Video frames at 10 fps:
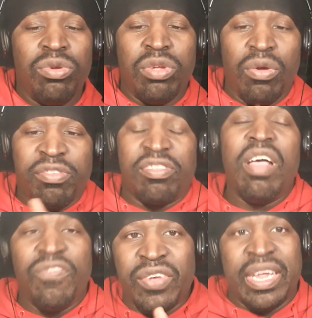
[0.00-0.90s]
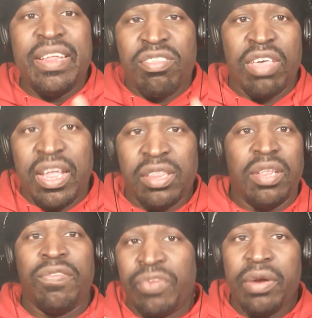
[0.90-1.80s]
yourself an
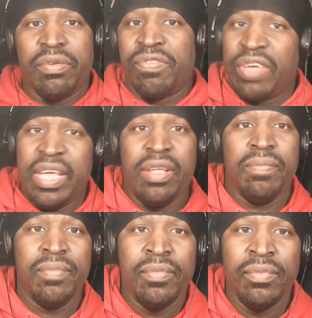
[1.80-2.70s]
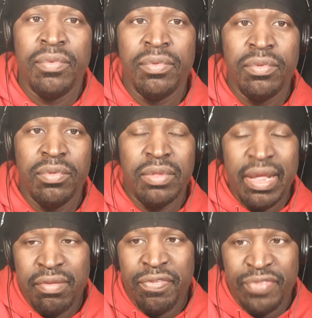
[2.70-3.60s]
injustice first, fam.
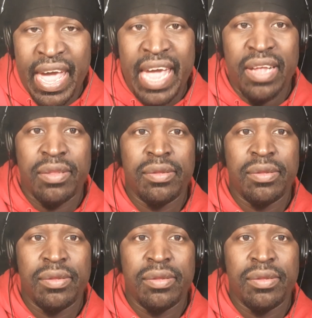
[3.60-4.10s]
That's a fact.